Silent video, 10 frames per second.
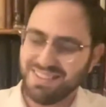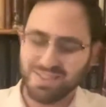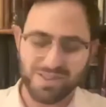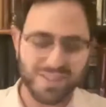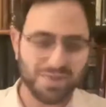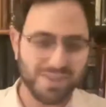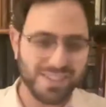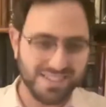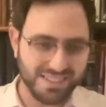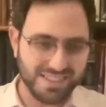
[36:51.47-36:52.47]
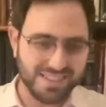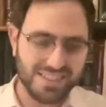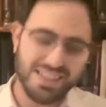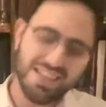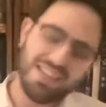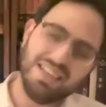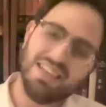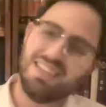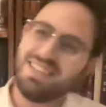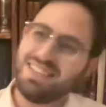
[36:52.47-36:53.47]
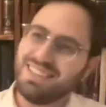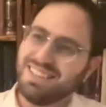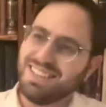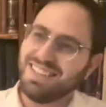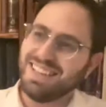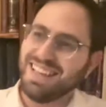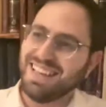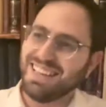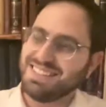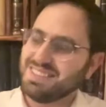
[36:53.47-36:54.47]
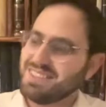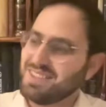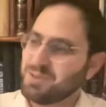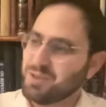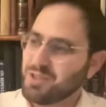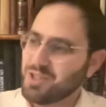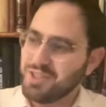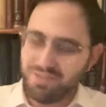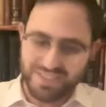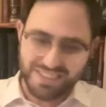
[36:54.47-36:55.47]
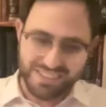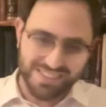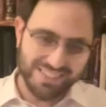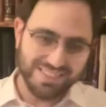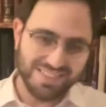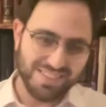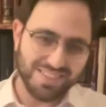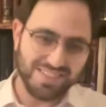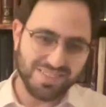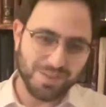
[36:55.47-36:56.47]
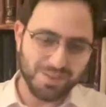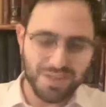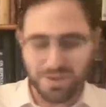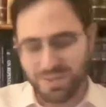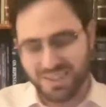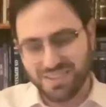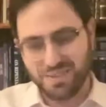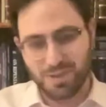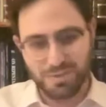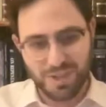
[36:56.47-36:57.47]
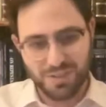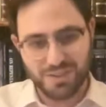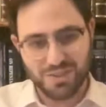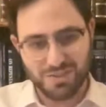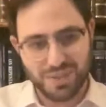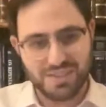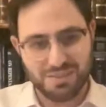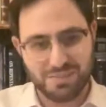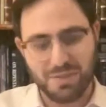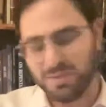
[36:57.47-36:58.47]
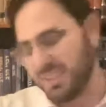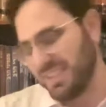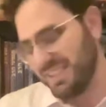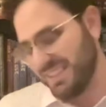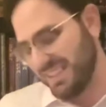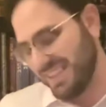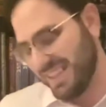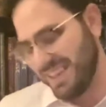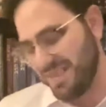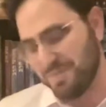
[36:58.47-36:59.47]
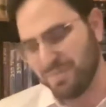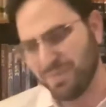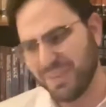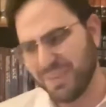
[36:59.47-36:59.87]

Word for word: So that's what I did. And the Rosh Yeshiva, Rav Nachum Eliezer Rabinovich of blessed memory, um,